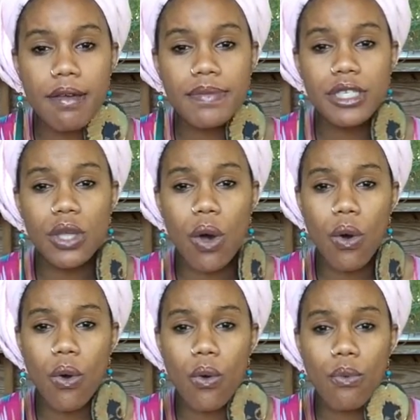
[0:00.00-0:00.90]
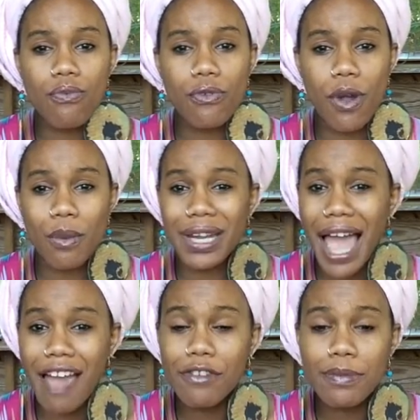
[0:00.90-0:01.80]
So from what
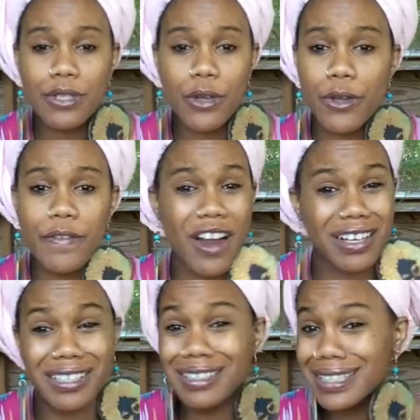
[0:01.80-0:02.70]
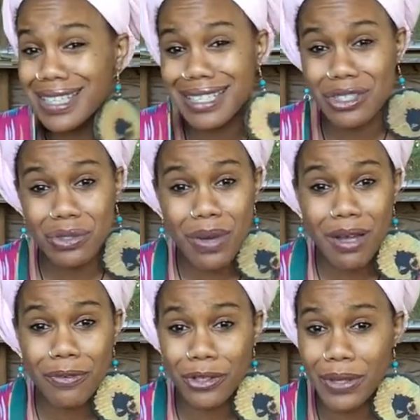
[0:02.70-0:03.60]
I've observed, carnelian doesn't do
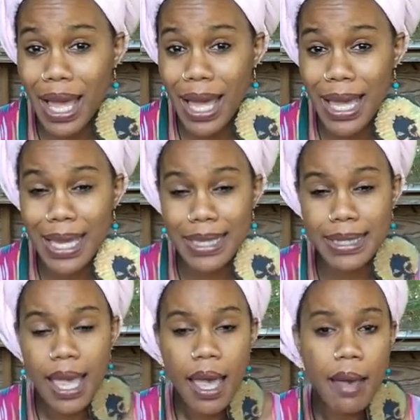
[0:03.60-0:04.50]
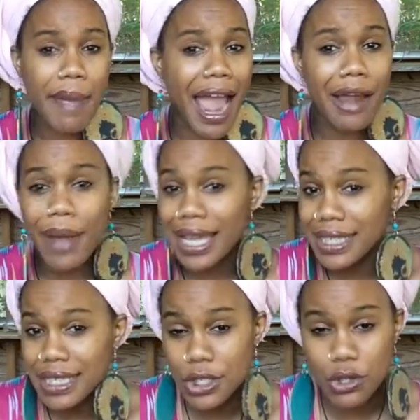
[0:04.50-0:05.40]
well for you guys, pyrite
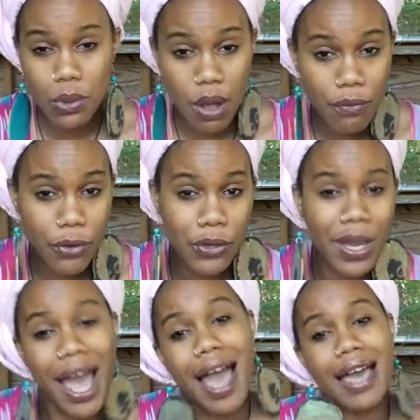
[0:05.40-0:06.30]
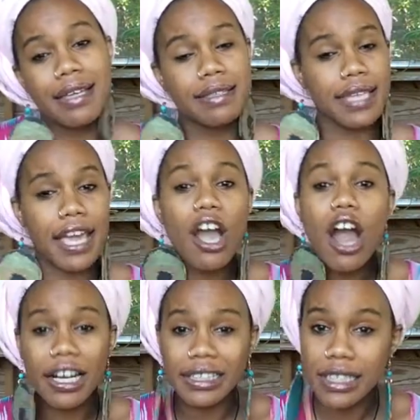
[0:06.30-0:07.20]
doesn't do well for you guys, and
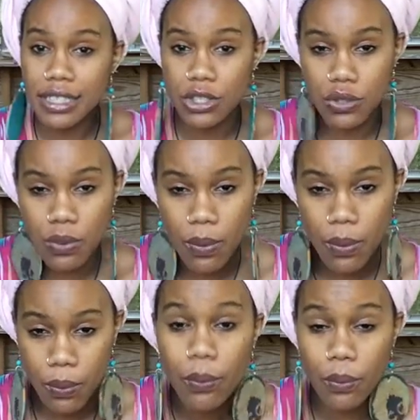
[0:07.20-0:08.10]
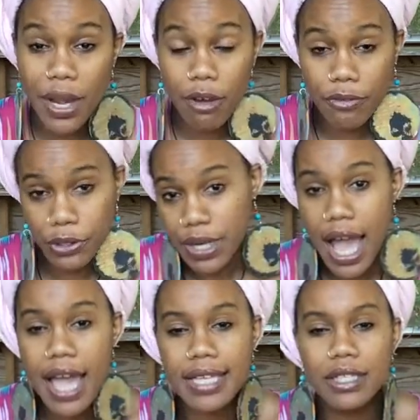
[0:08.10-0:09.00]
garnet doesn't do well for you
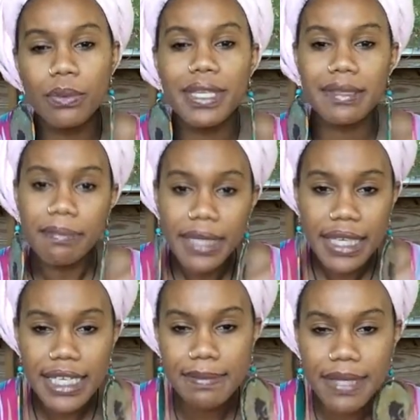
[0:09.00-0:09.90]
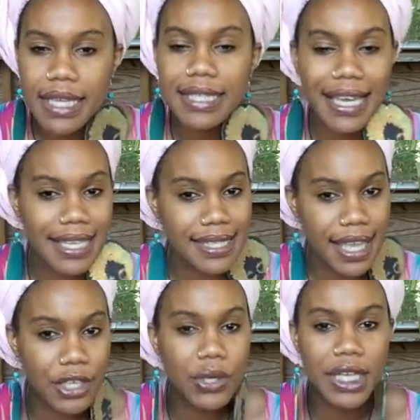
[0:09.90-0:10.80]
guys. And the reason being is because, like I
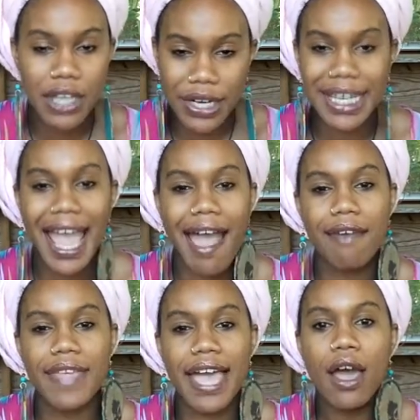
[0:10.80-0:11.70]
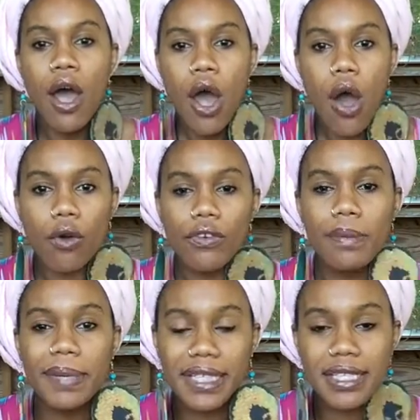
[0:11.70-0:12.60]
said, you guys already have that
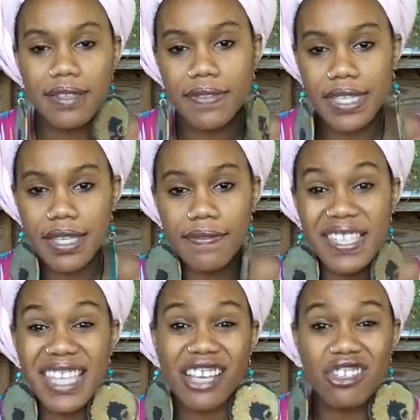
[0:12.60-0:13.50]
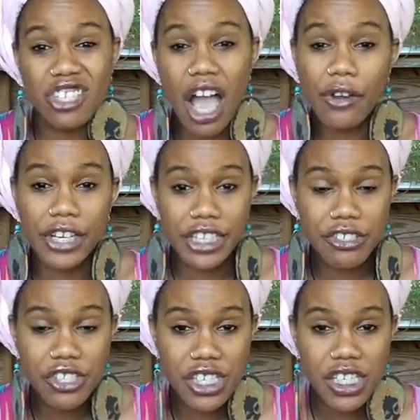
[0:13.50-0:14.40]
overabundance of the second chakra
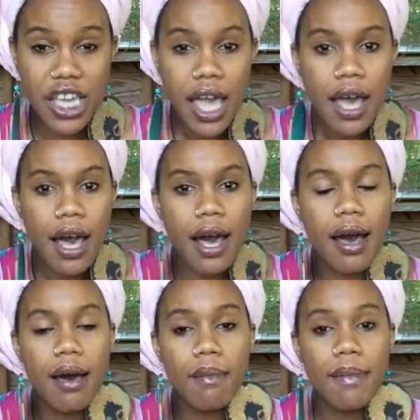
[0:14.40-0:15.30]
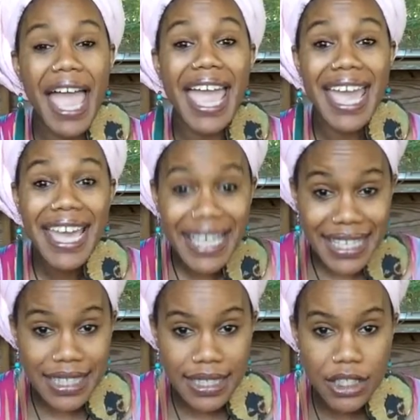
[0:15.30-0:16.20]
energy,
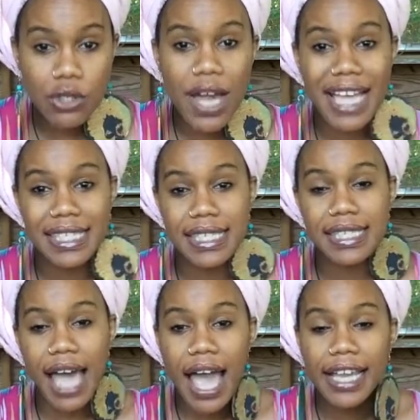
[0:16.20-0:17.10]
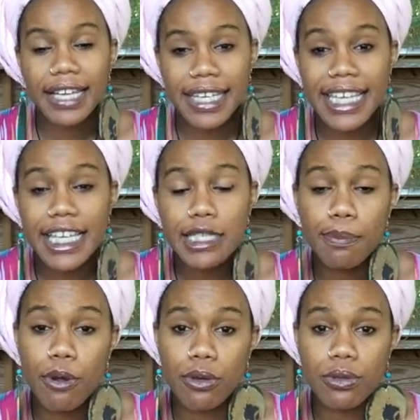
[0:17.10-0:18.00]
and you guys' sign is
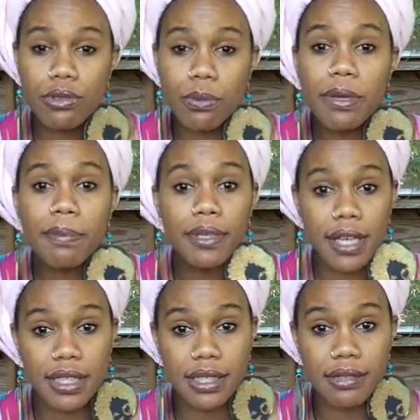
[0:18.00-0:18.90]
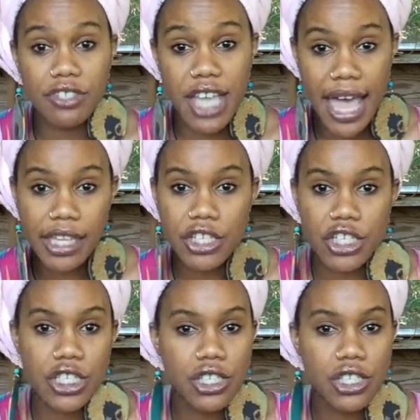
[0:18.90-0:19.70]
prone to reproductive challenges.